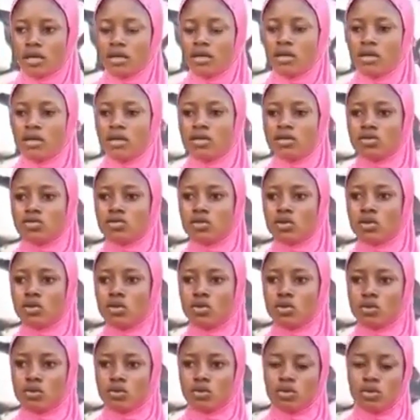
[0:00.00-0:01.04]
about this?
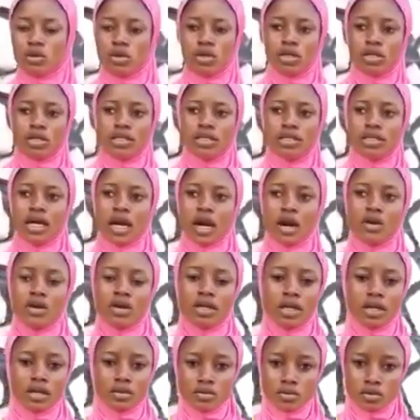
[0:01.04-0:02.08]
So please,
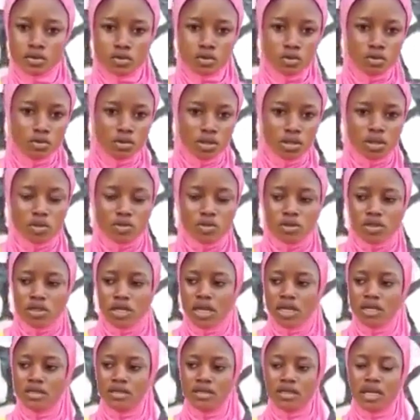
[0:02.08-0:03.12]
whatever is
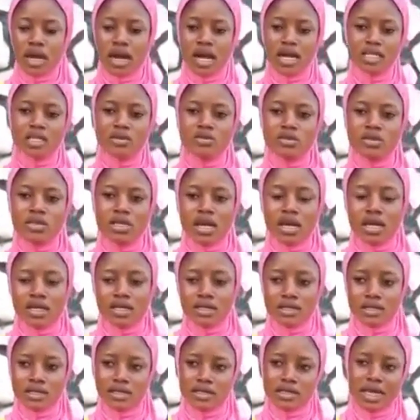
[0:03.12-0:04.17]
your
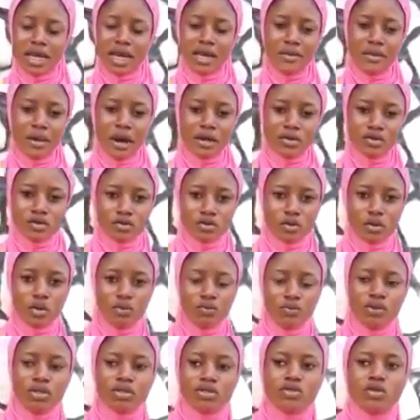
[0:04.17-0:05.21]
opinion or your
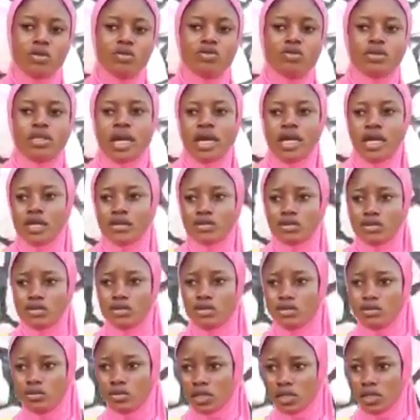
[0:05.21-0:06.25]
comments, please to leave your
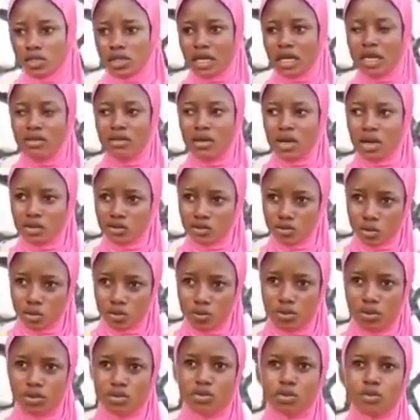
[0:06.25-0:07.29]
comments
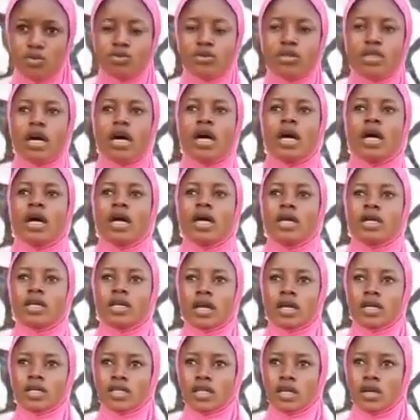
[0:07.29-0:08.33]
at the comment
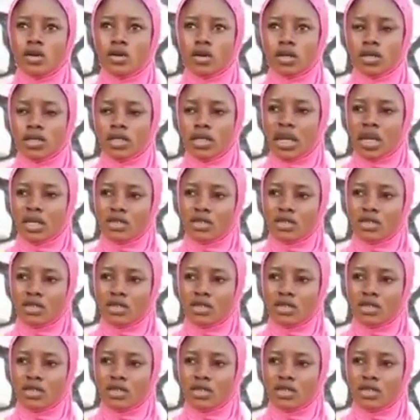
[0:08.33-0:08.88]
section.